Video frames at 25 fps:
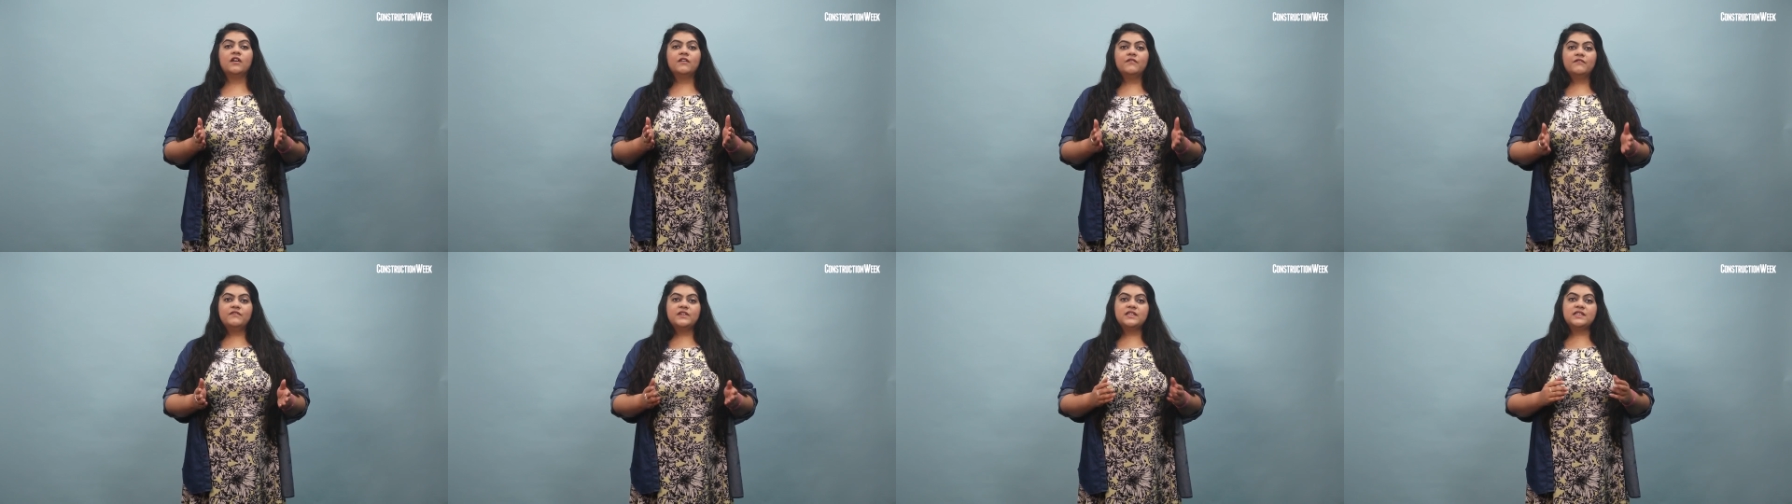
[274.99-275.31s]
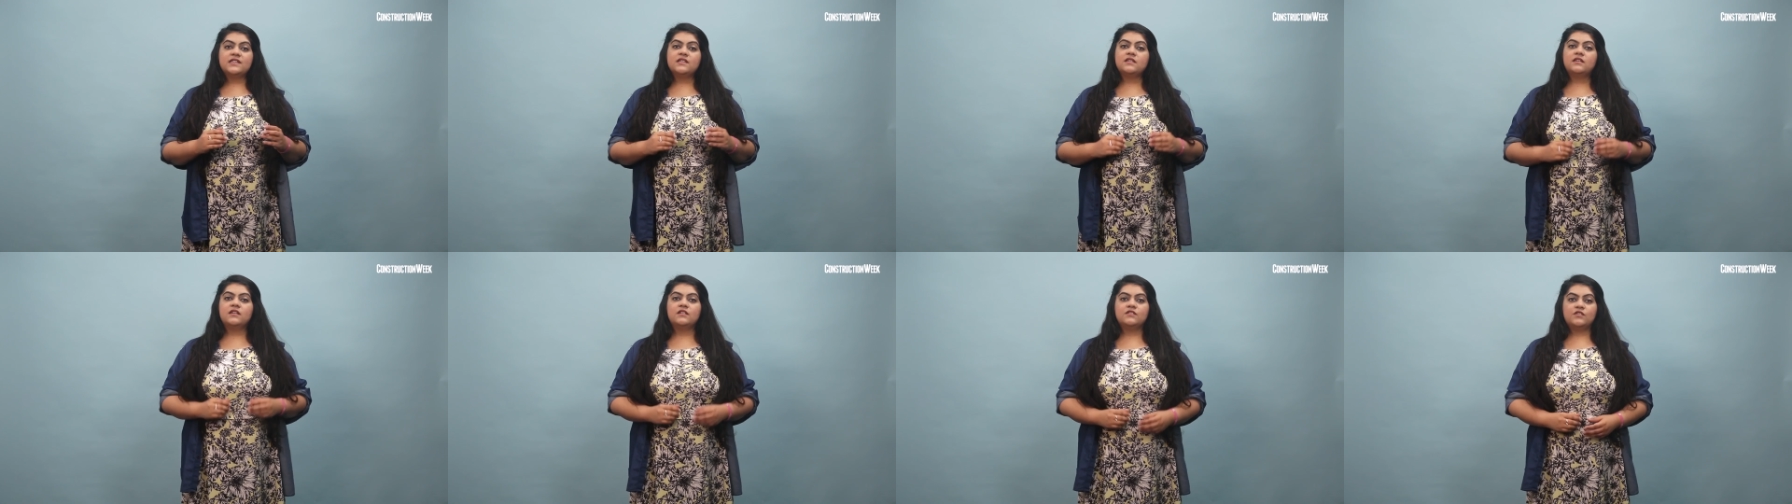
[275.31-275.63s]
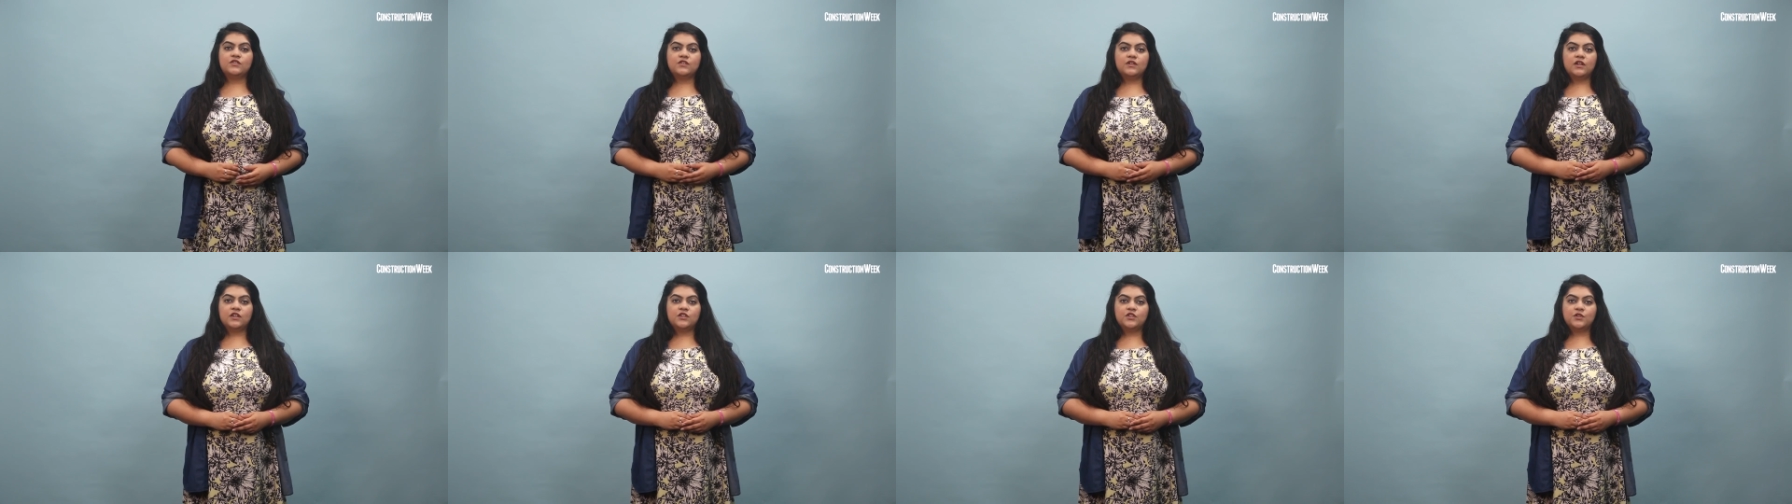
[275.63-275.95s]
visit
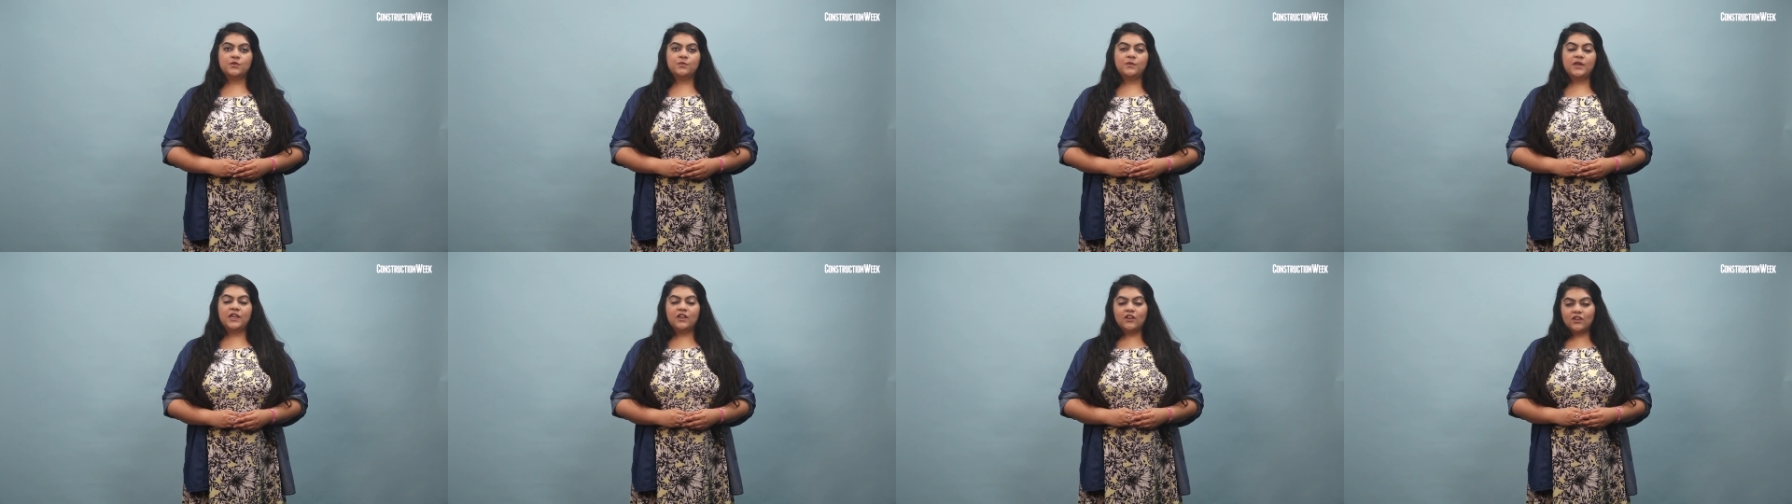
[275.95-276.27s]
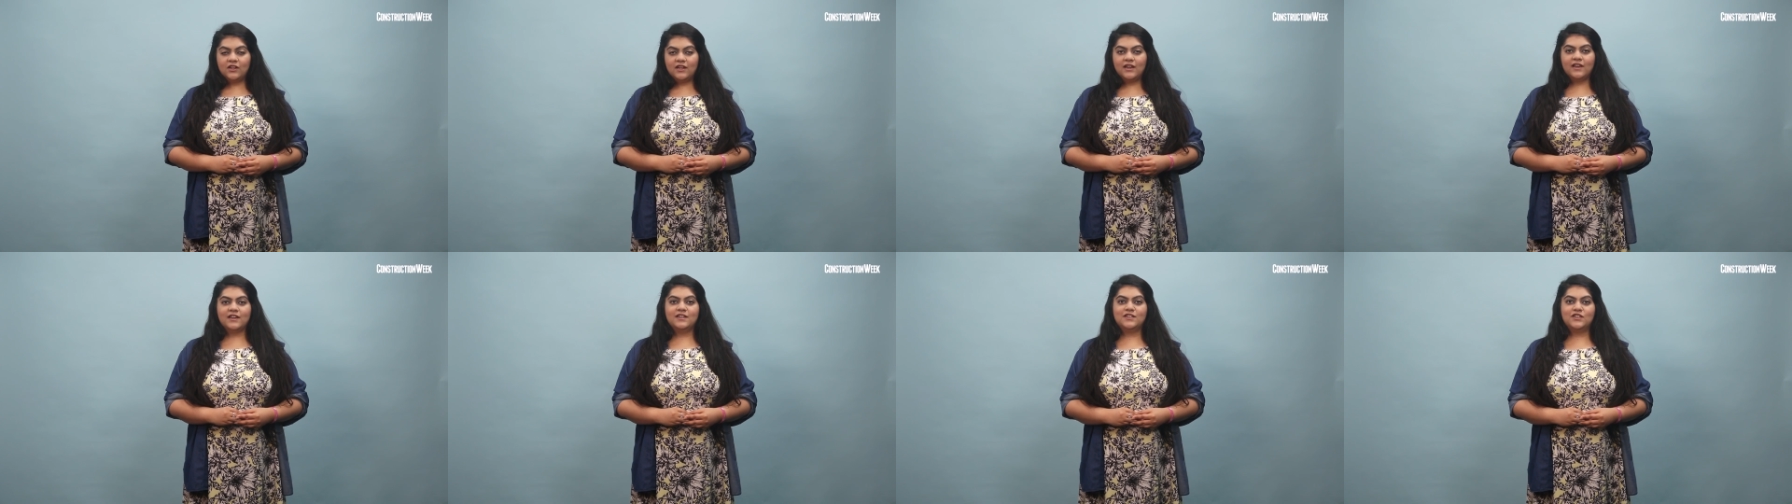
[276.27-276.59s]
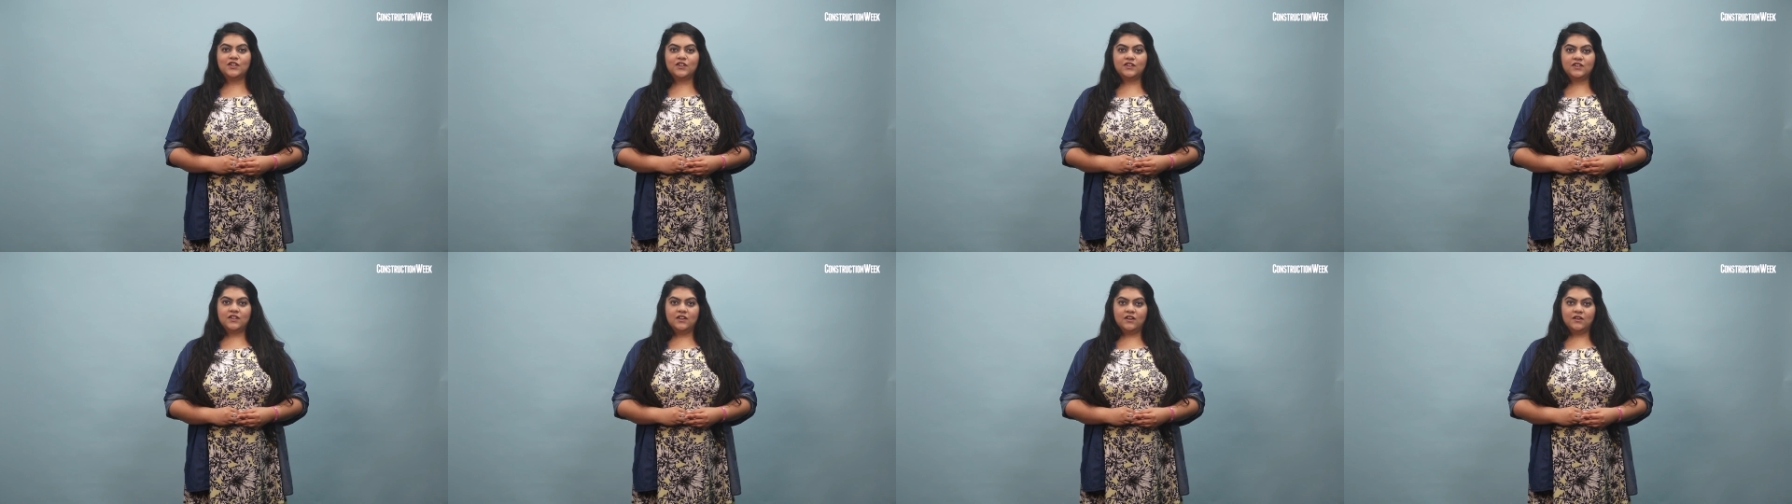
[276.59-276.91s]

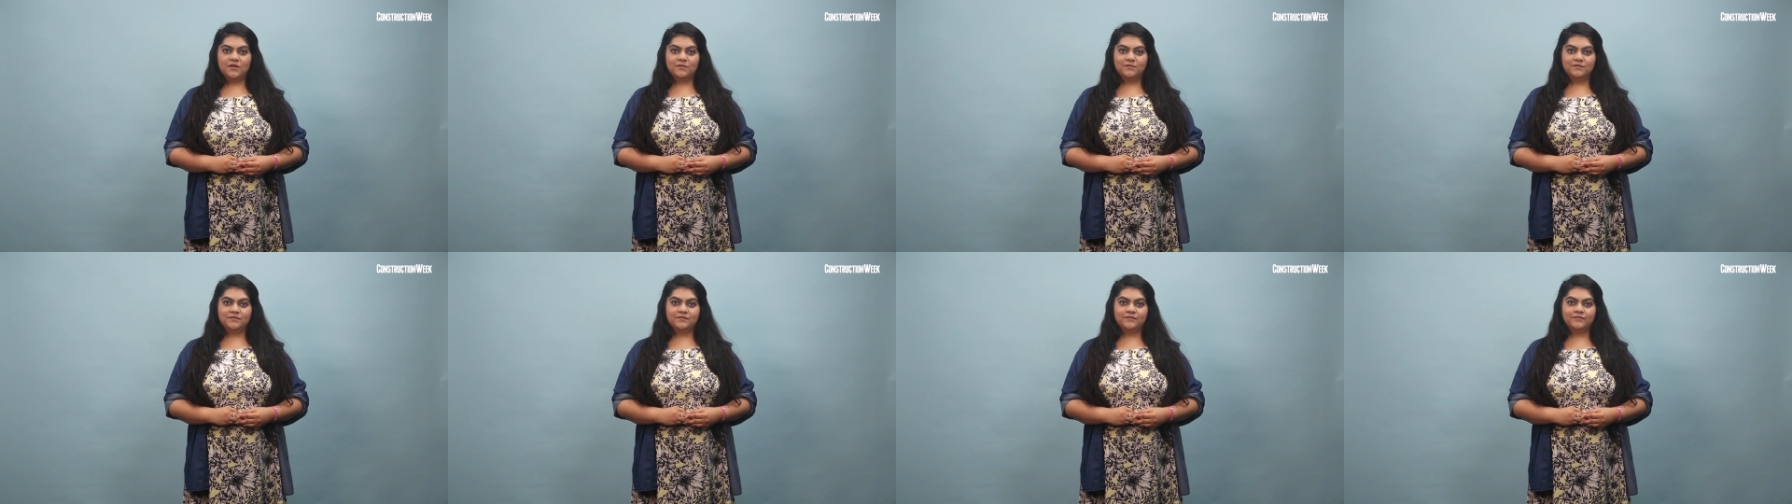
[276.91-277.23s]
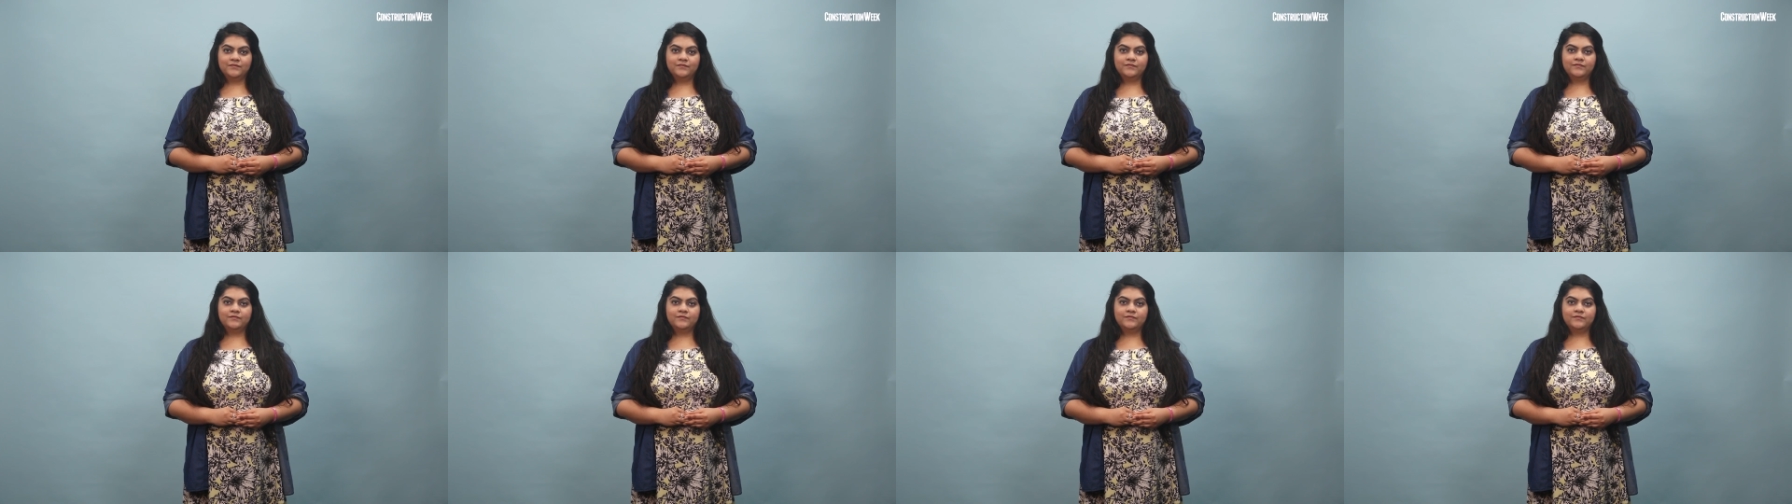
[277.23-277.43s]
constructionweekonline.com.